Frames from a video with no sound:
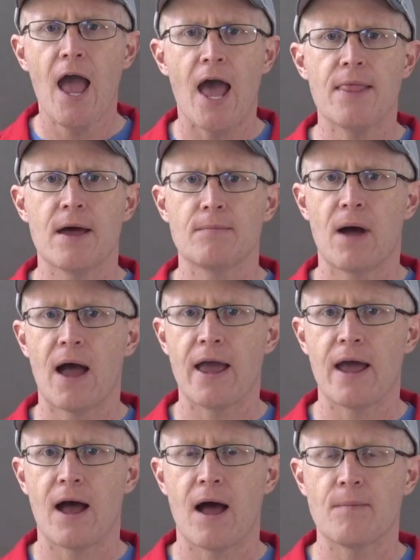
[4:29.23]
And then
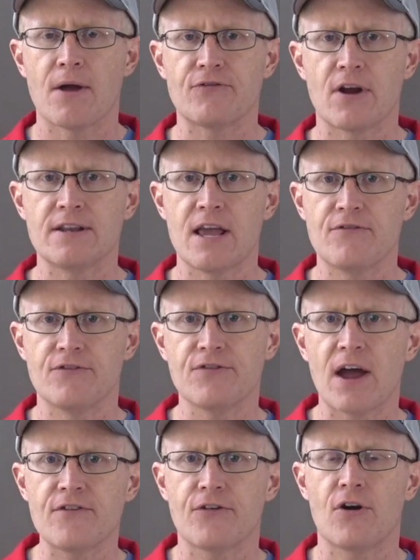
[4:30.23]
my friend David
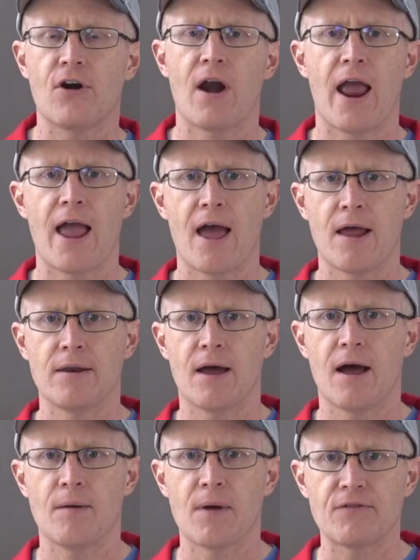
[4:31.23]
Pfeiffer and
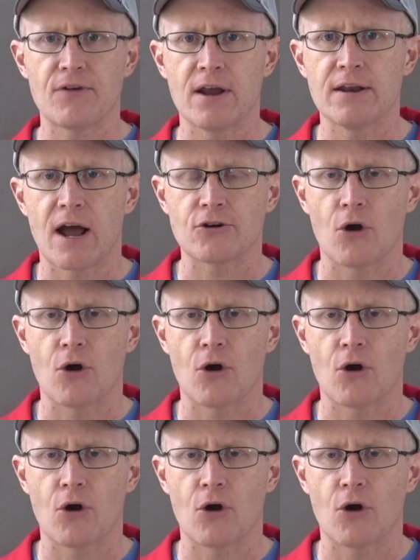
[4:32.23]
my friend Dr.